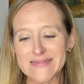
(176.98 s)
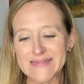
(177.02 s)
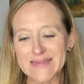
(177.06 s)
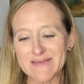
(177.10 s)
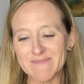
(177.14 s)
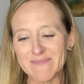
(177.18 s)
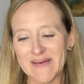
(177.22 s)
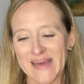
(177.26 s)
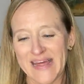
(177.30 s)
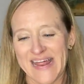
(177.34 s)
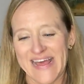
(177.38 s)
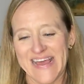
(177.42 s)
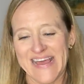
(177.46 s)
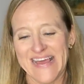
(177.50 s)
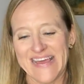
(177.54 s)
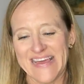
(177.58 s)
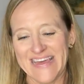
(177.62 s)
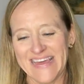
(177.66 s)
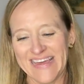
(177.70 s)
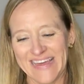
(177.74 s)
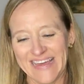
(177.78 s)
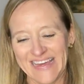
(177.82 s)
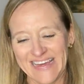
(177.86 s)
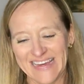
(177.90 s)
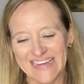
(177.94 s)

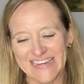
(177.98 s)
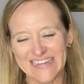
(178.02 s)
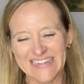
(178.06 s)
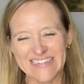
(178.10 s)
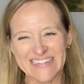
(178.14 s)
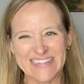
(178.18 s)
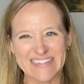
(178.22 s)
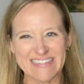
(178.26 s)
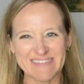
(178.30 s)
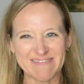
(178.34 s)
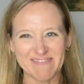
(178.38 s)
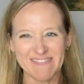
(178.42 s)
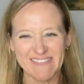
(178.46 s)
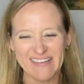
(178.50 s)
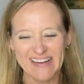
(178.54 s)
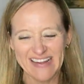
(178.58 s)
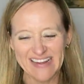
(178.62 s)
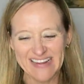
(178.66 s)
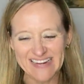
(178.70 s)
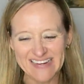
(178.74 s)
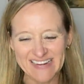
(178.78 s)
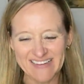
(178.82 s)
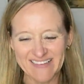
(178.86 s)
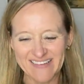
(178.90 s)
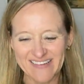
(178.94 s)
somebody's
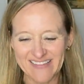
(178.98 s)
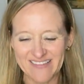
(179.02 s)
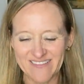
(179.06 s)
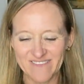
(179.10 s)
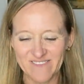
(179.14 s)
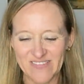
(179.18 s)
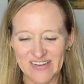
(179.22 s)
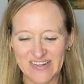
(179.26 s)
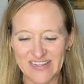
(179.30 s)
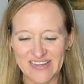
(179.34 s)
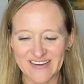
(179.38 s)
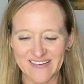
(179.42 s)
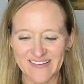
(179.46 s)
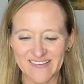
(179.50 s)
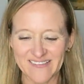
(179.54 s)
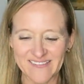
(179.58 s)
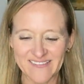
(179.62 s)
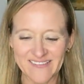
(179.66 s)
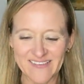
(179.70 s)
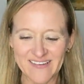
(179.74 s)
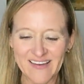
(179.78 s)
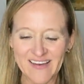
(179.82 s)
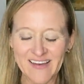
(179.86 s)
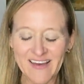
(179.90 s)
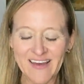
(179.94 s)
ring during the video.